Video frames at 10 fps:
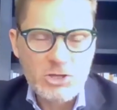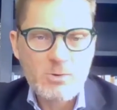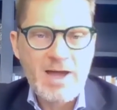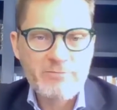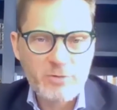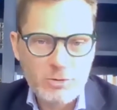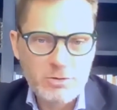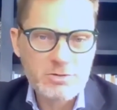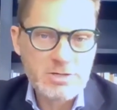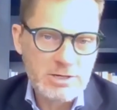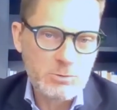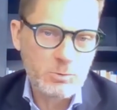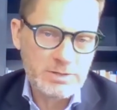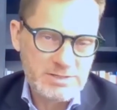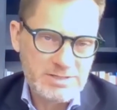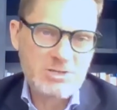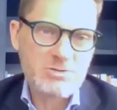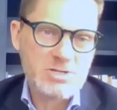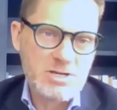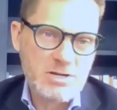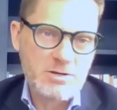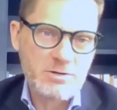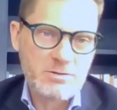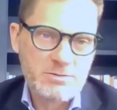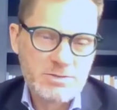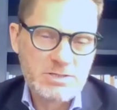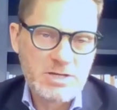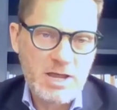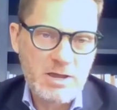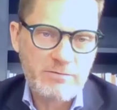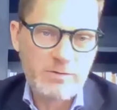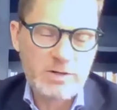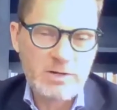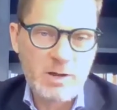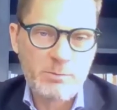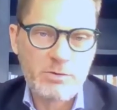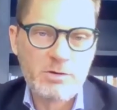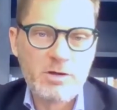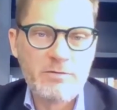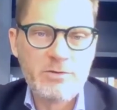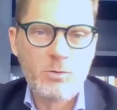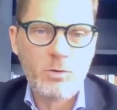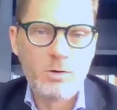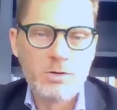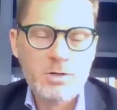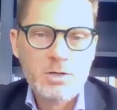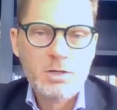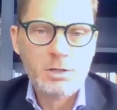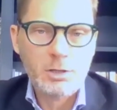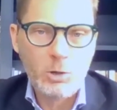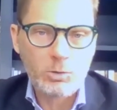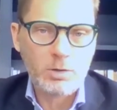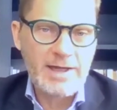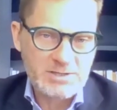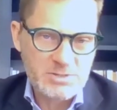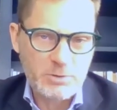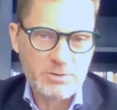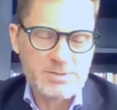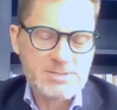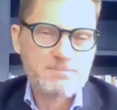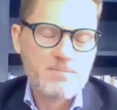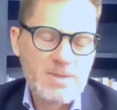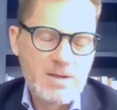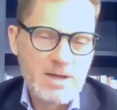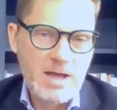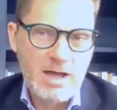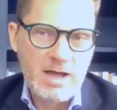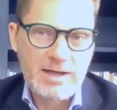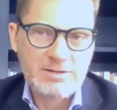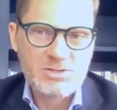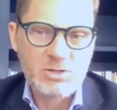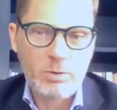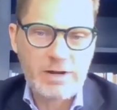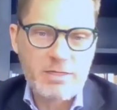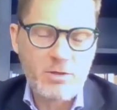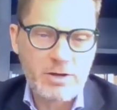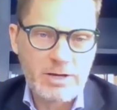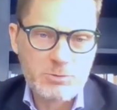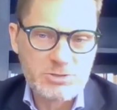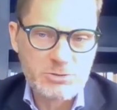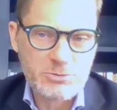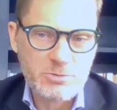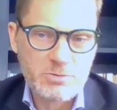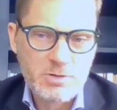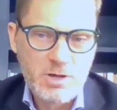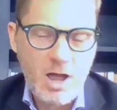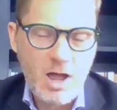You have heard and you will continue to hear today from a number of your local experts. And so what I thought I would do